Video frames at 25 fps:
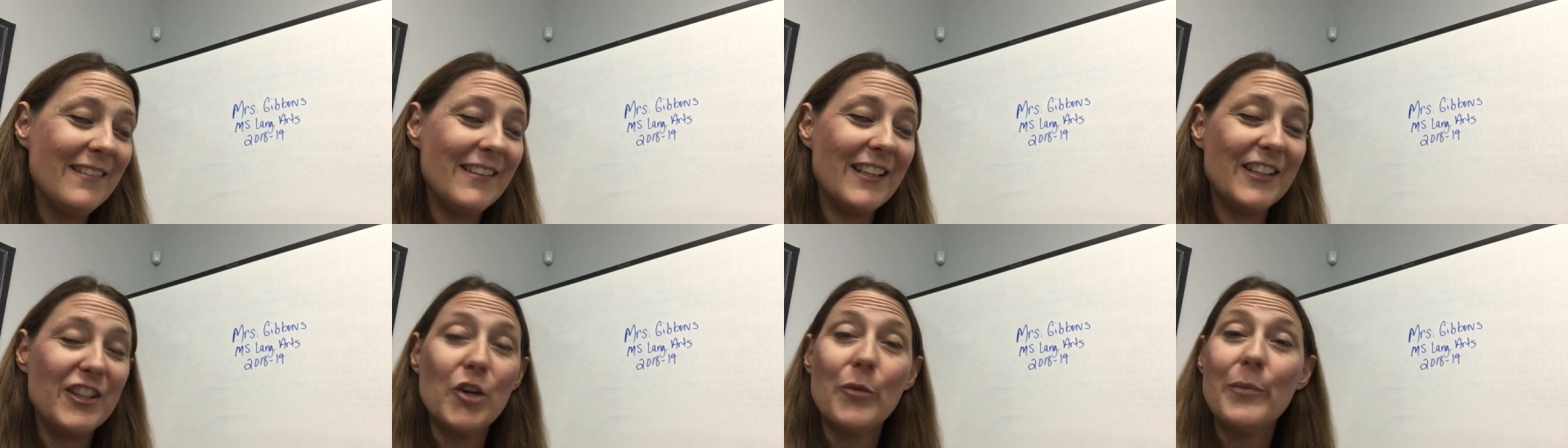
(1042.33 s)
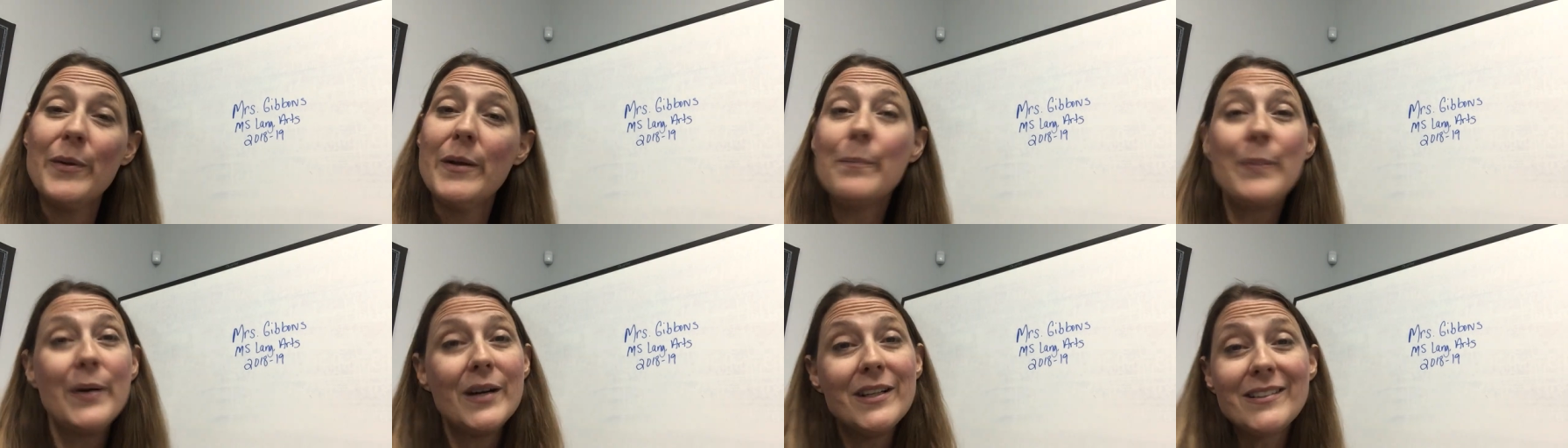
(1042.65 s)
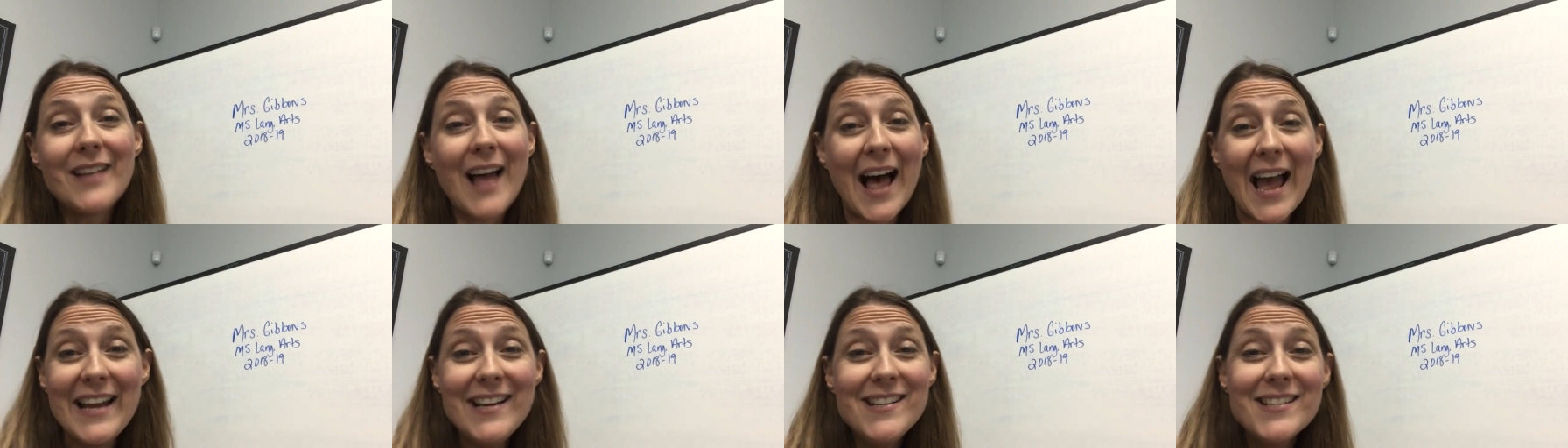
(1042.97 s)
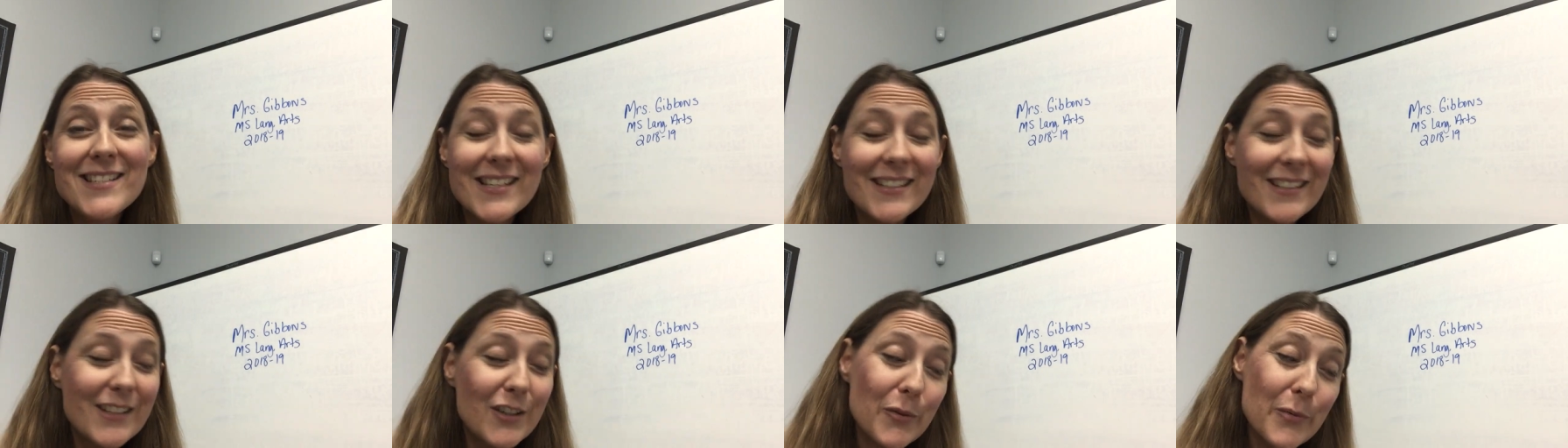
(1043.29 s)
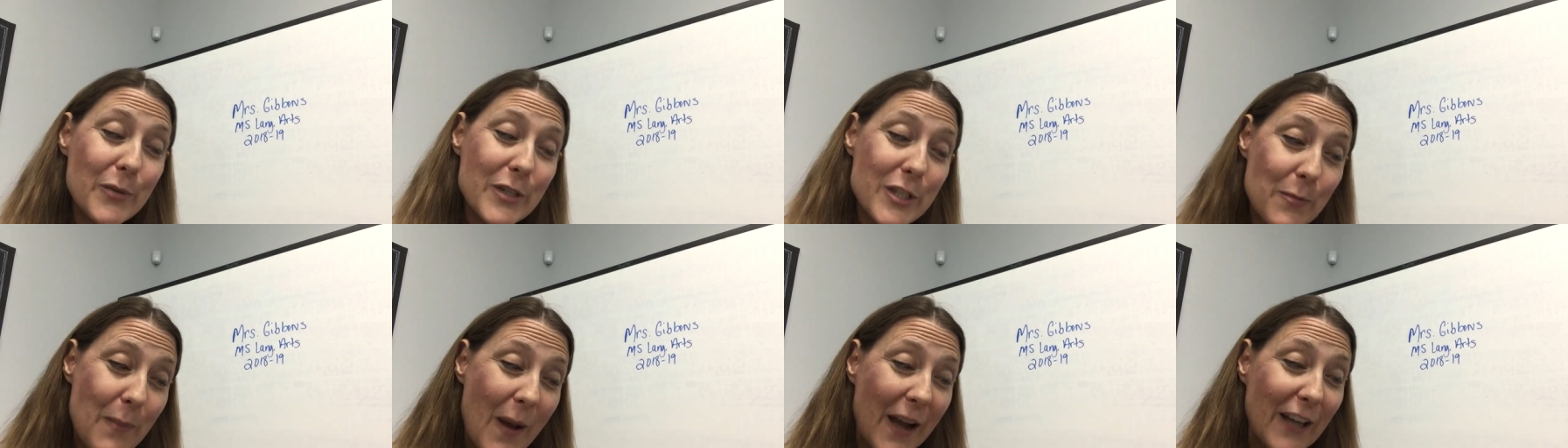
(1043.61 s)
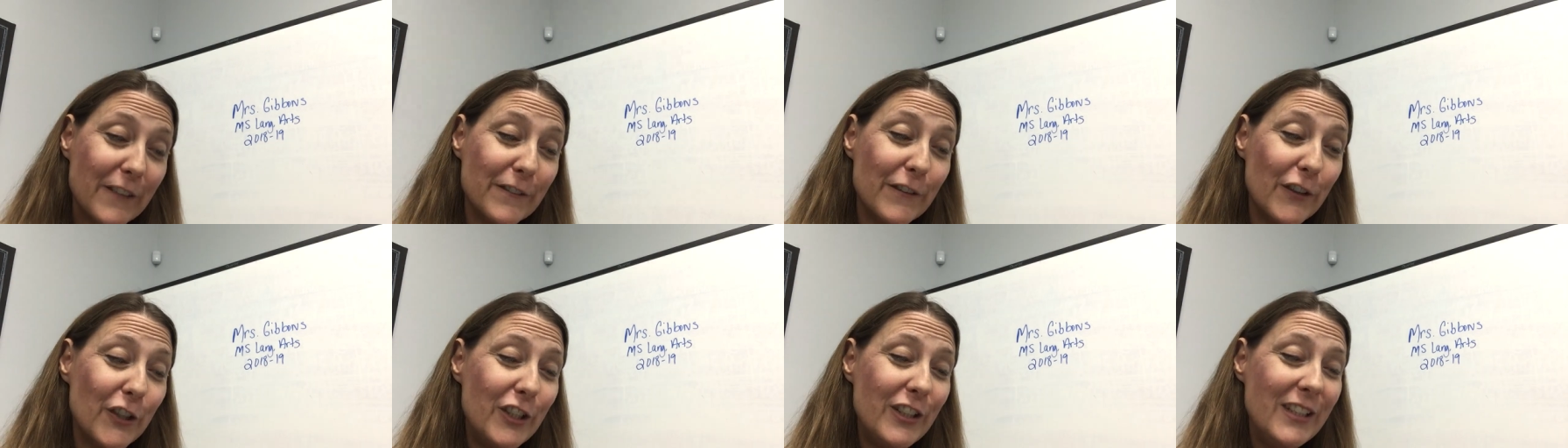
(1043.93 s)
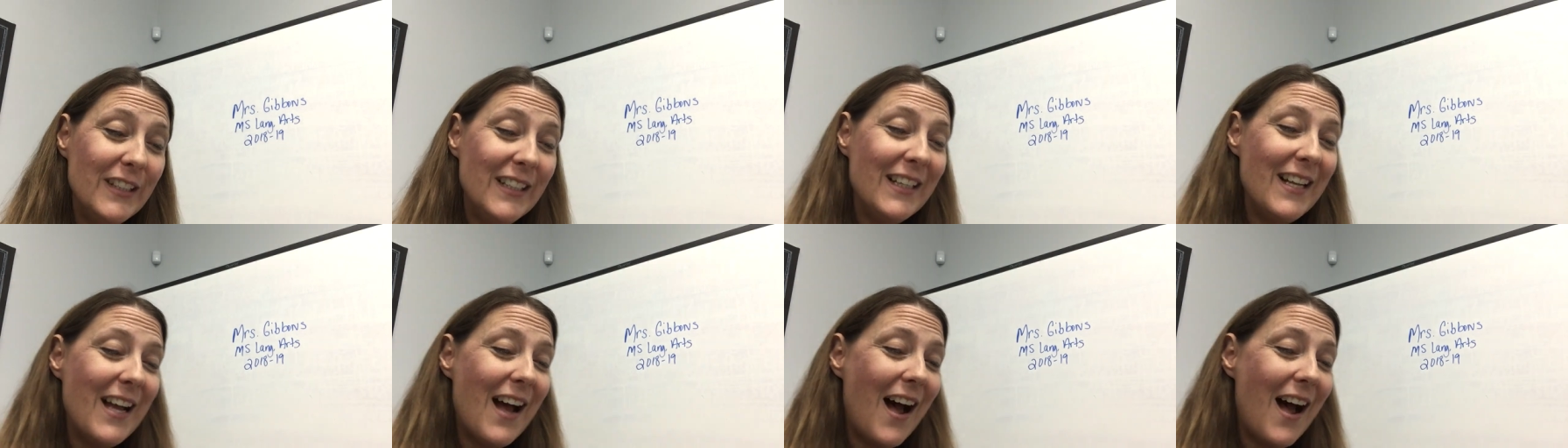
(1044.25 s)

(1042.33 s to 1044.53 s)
that they'll be polite or respectful,